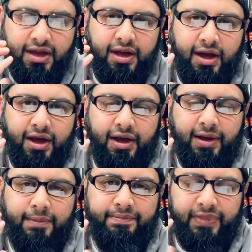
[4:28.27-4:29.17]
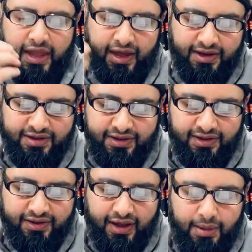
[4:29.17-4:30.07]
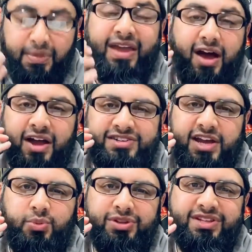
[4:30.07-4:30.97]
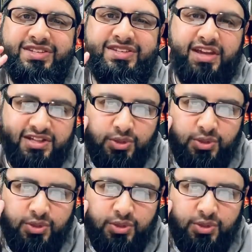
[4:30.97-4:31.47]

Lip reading: and make contact with the skin.